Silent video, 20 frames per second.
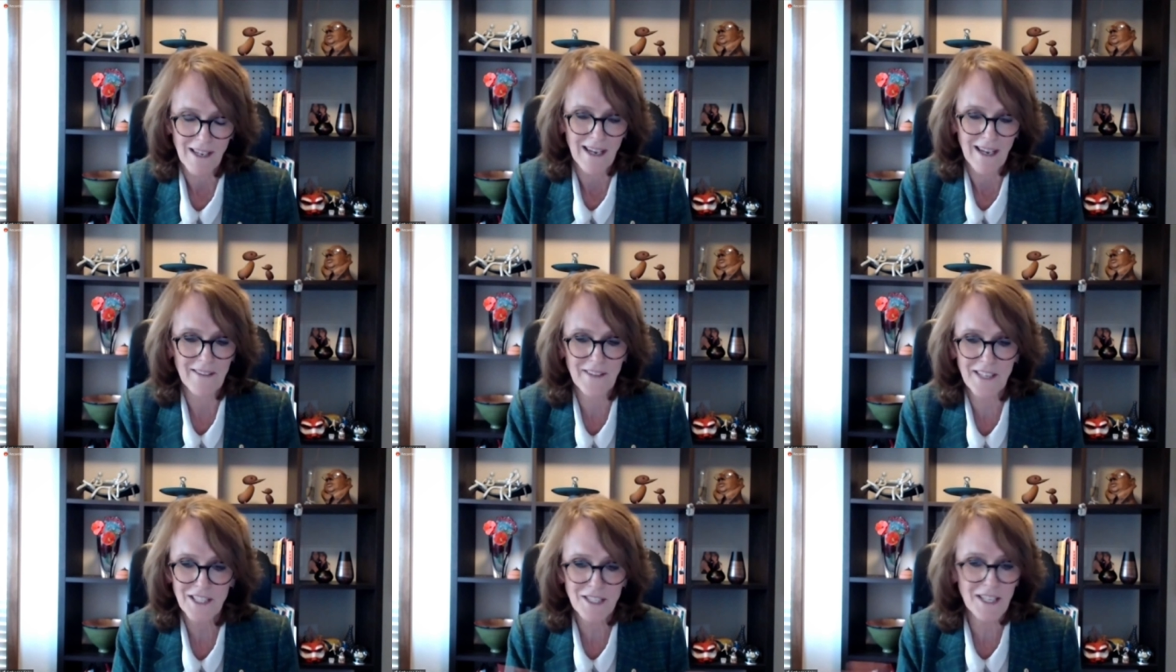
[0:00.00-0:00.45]

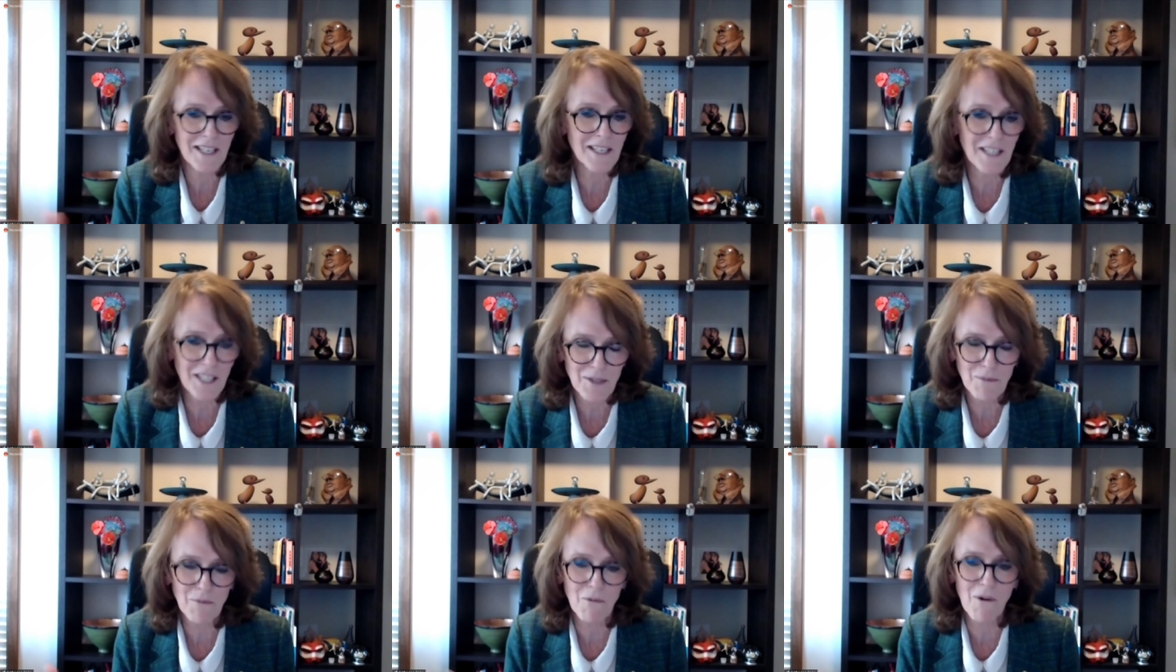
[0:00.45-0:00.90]
And that's, I
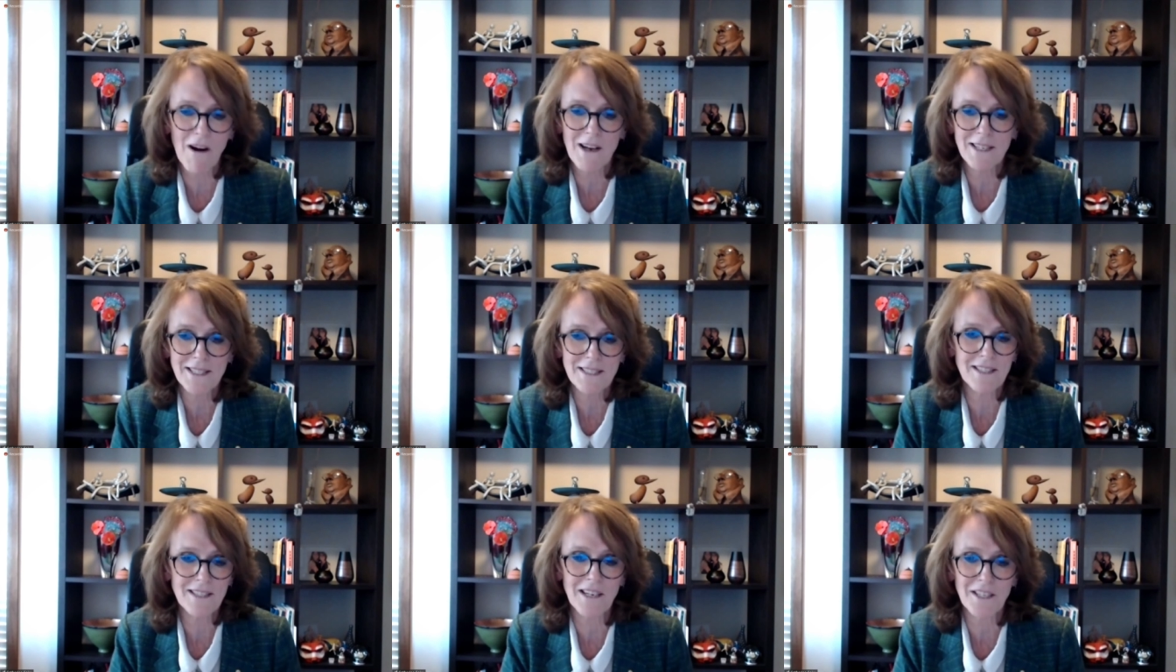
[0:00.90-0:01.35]
guess, why
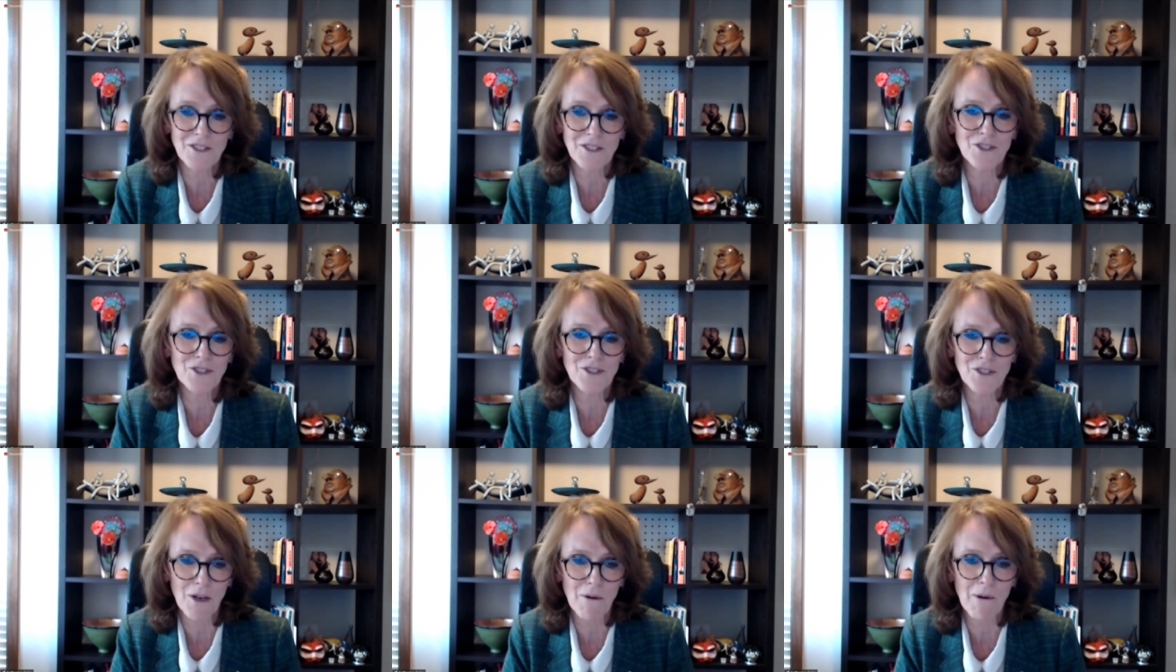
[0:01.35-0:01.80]
science
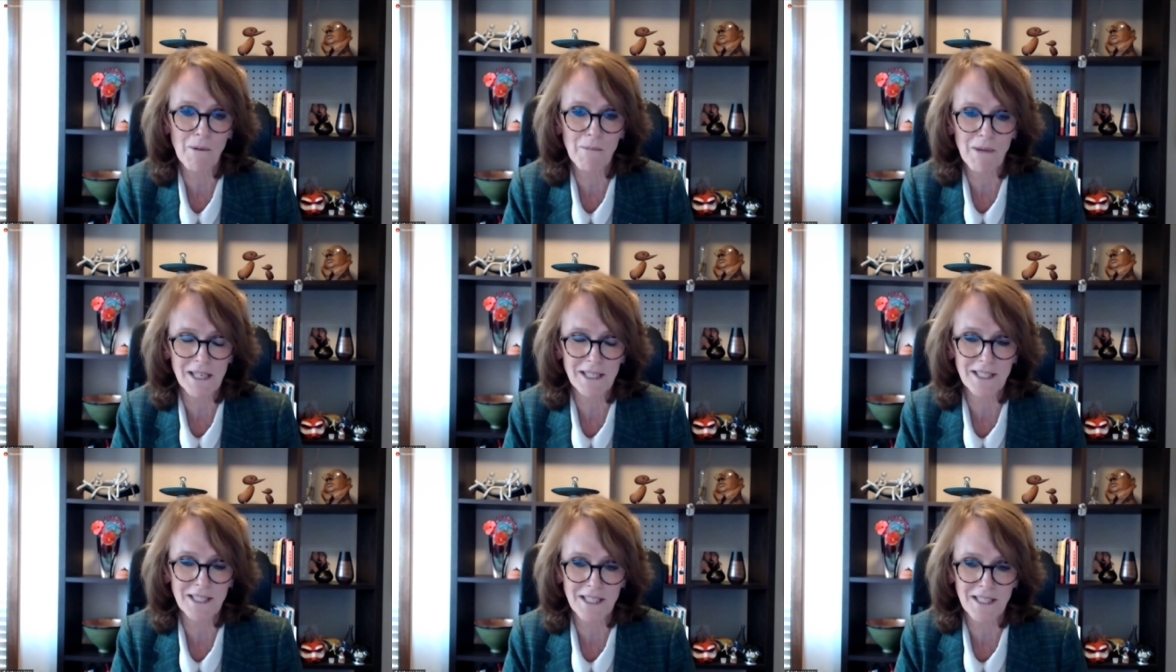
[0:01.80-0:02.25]
is so
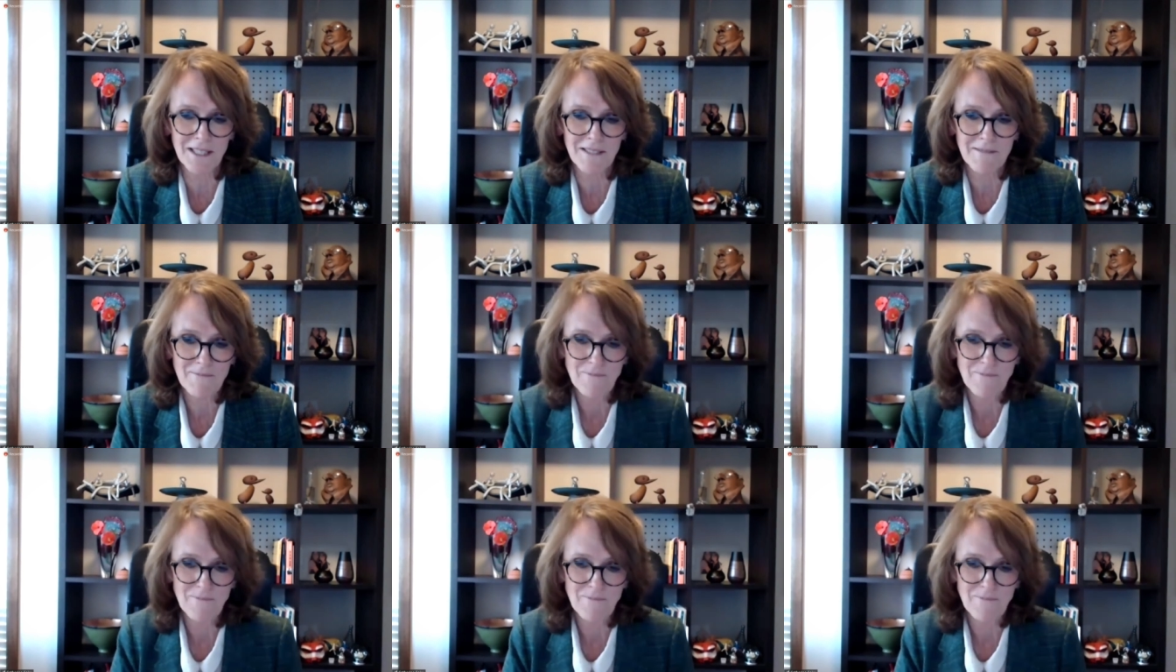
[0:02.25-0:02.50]
amazing.